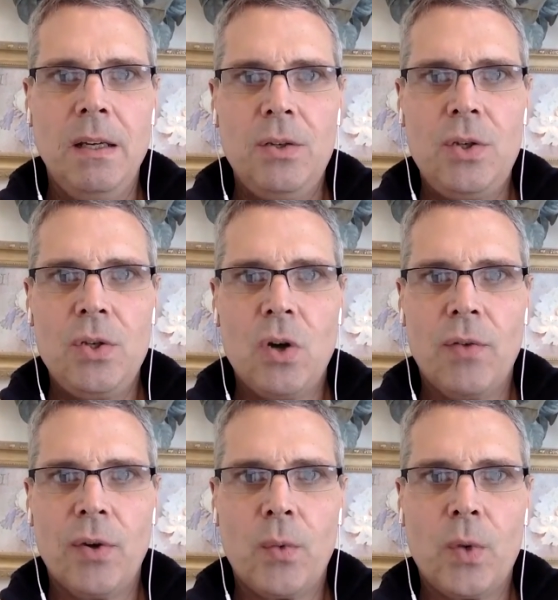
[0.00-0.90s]
She's
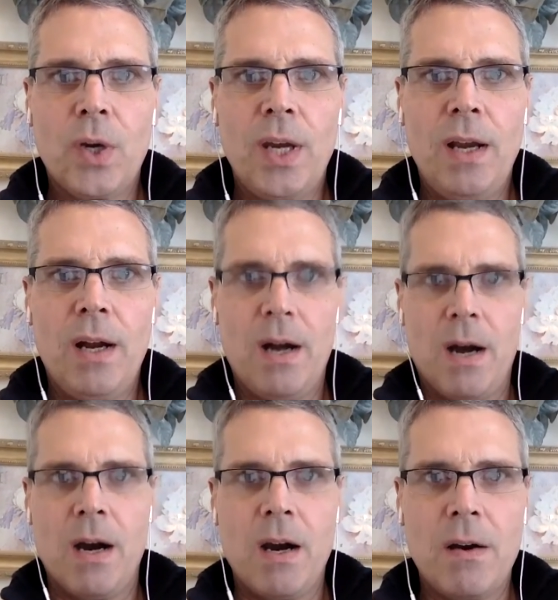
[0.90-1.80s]
over working
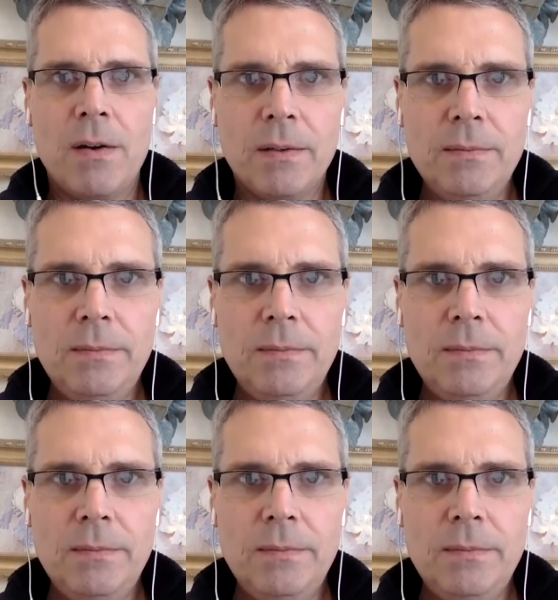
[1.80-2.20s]
hard,